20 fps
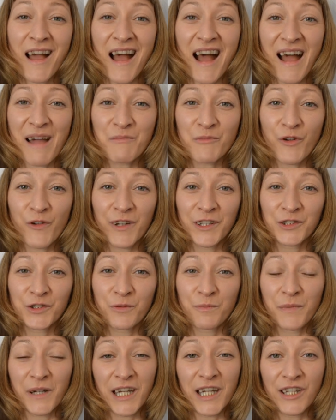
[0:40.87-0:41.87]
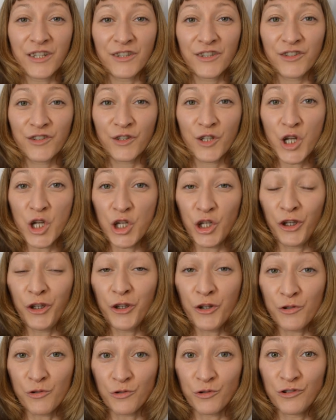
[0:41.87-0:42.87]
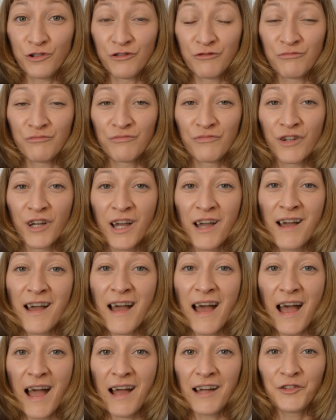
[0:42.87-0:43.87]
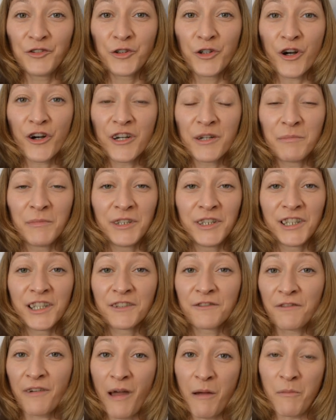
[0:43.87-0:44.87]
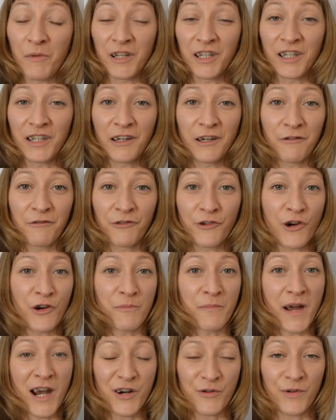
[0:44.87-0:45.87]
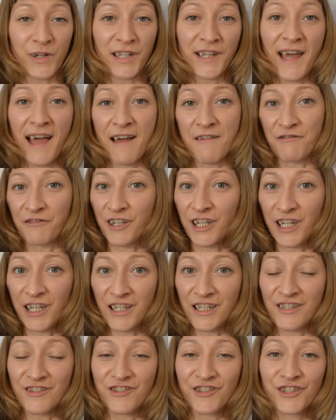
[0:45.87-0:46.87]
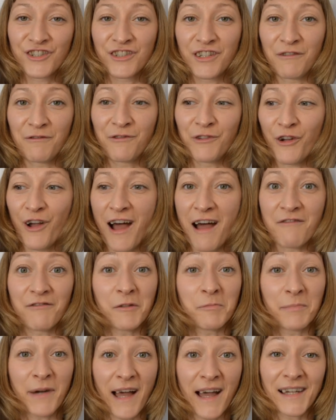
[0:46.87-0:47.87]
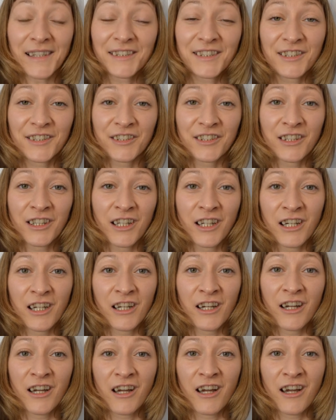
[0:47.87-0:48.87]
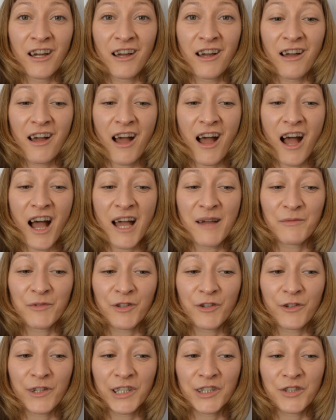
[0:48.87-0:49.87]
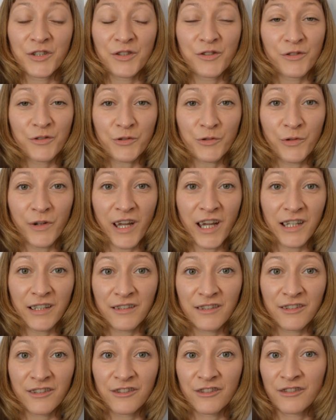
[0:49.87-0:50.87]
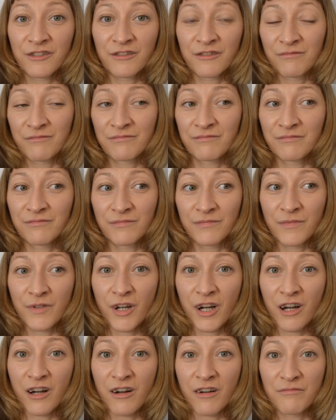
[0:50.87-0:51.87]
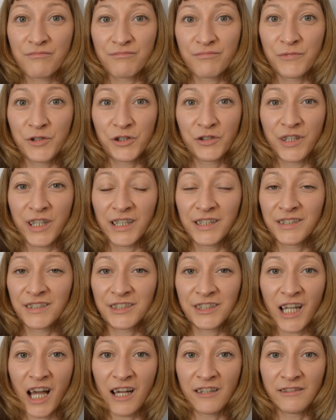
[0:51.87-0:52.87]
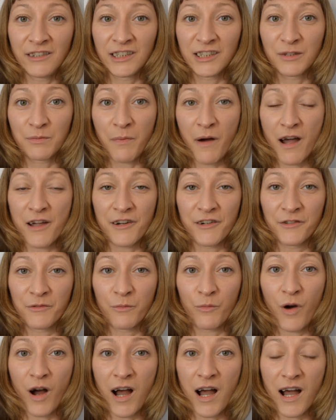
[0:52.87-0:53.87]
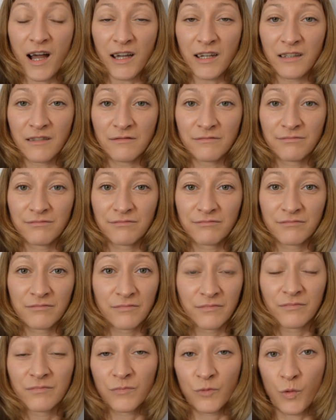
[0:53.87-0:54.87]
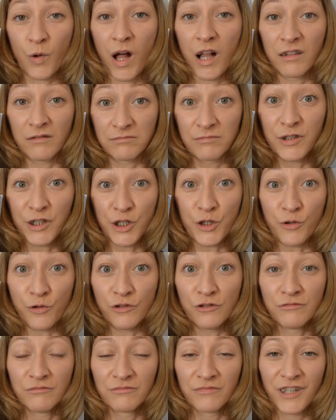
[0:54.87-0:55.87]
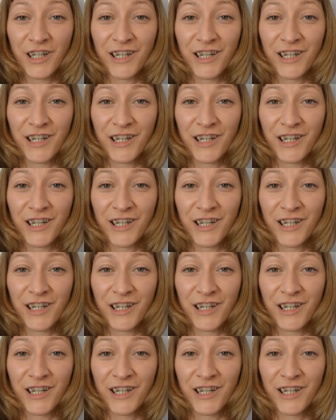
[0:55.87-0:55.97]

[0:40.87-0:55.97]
I'm going to paint you and your immediate family, if you're married, have kids, if you have a pet. I'm going to create a unique design inspired by, well, you.